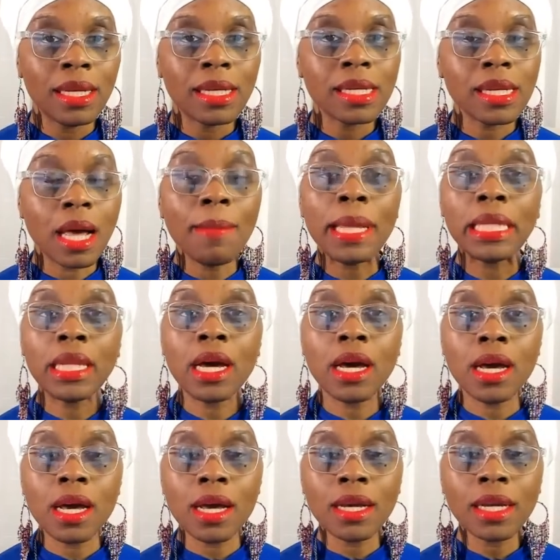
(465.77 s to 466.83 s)
come
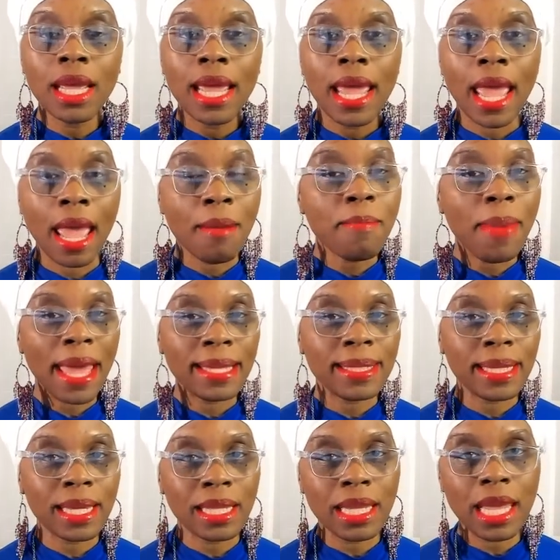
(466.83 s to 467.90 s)
along and
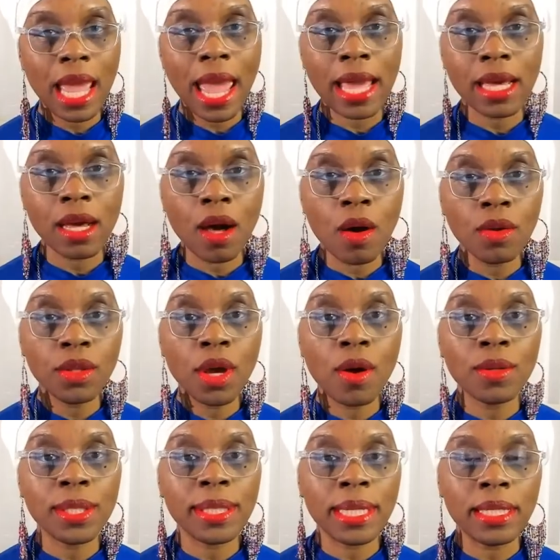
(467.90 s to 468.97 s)
basically echo
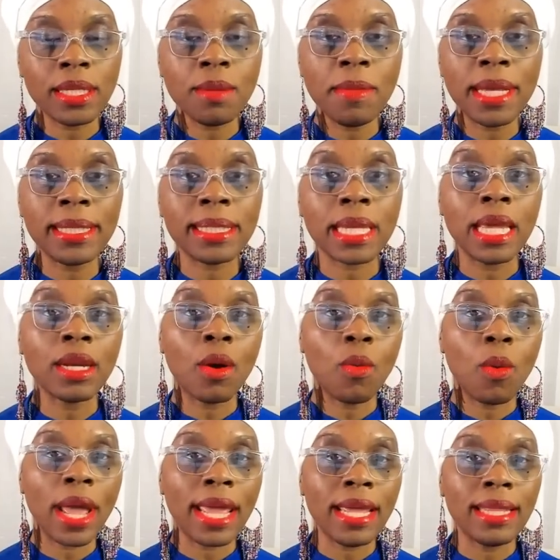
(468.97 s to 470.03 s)
those sentiments in a
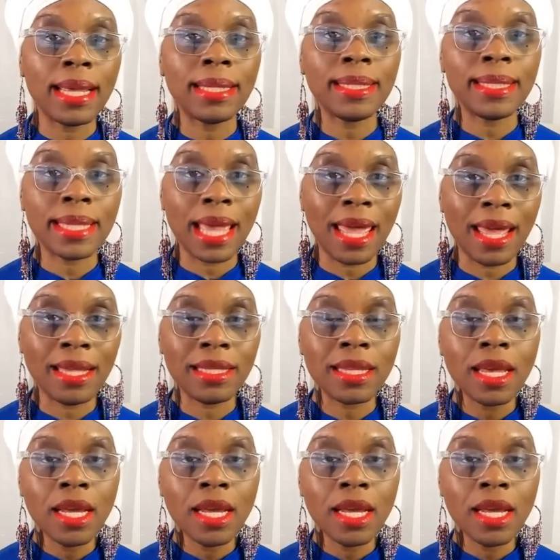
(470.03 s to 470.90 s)
way that says